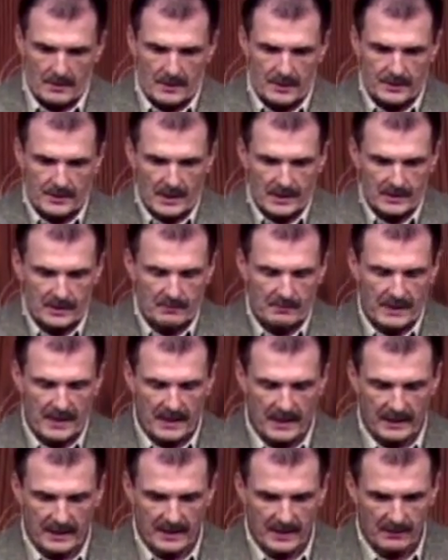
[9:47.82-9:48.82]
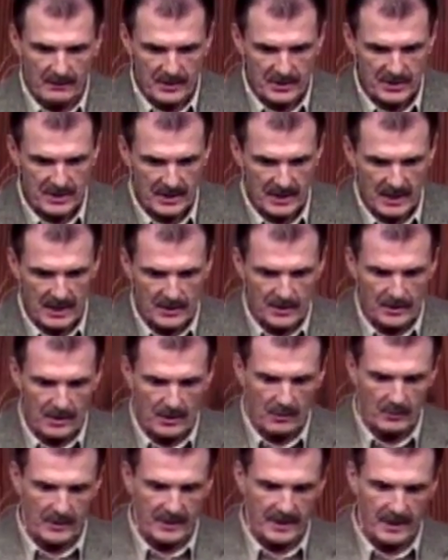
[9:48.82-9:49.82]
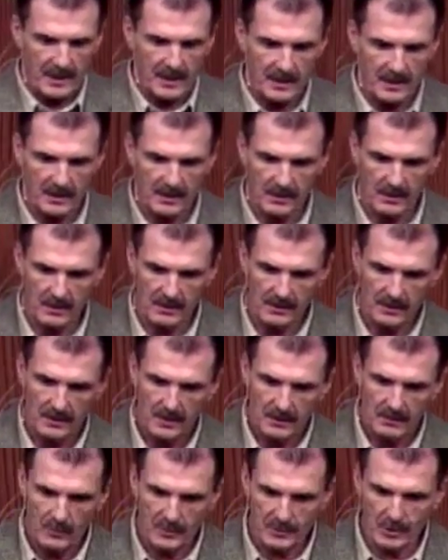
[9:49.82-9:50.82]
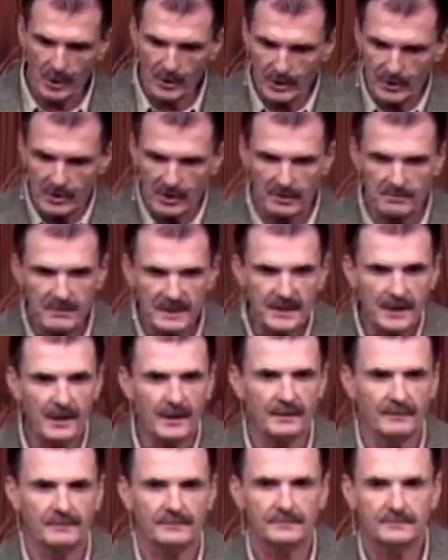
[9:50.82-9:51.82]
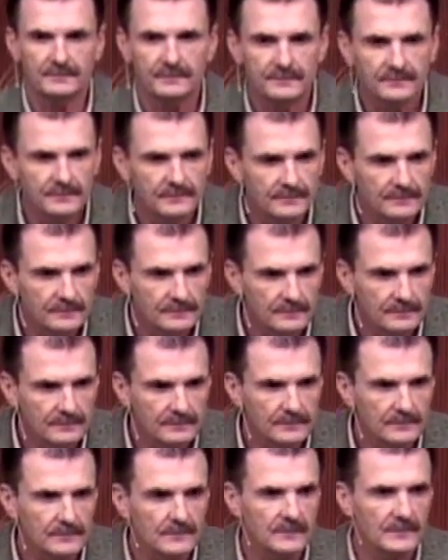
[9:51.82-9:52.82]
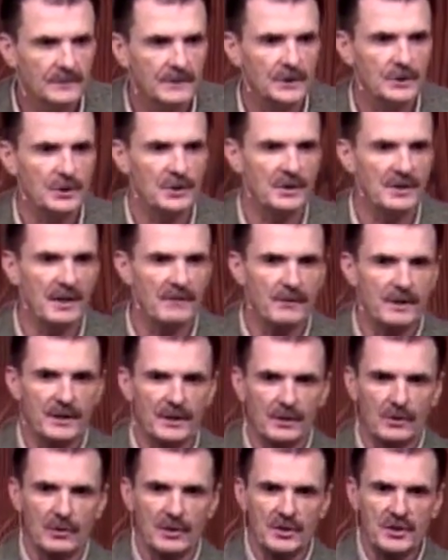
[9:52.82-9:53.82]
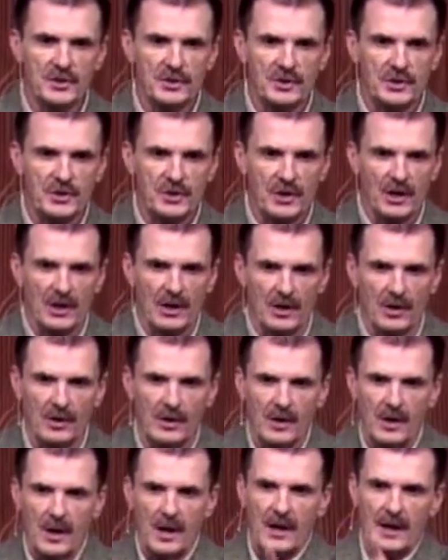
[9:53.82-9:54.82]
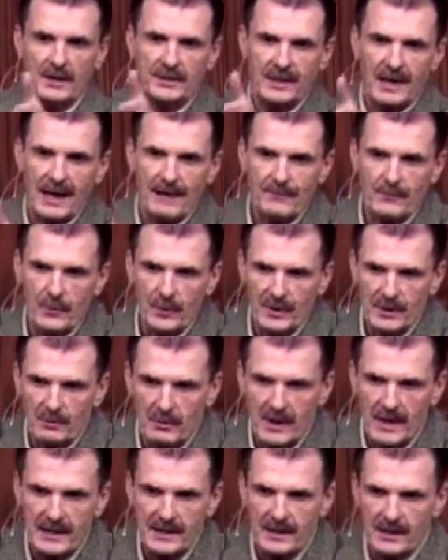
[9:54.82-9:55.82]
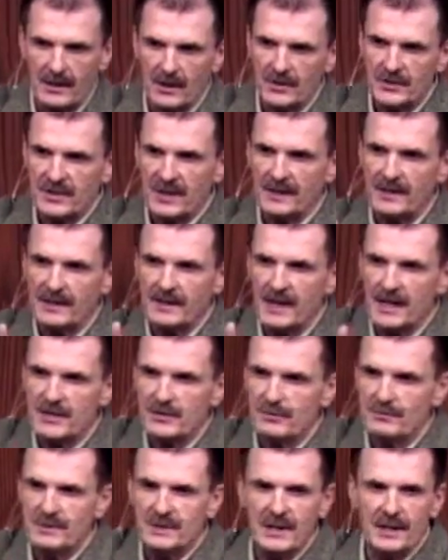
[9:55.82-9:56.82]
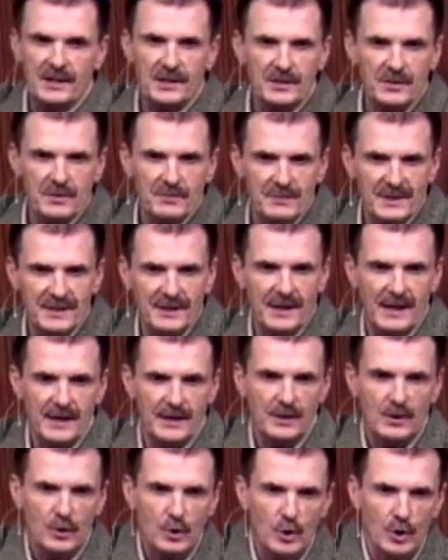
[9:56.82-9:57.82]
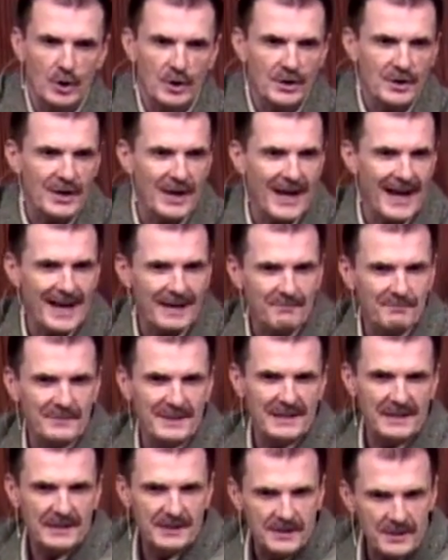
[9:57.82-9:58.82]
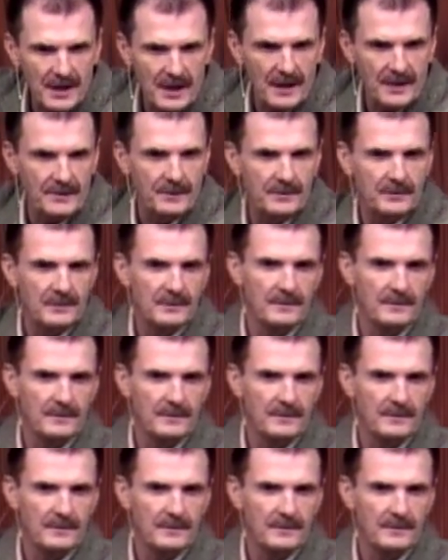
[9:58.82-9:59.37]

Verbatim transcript: Doctor Bailey, I was saying, you know, we, we were told it couldn't be done. That you could never get a Christian show on Top forty Radio, Sunday nights from ten until midnight, could not be done.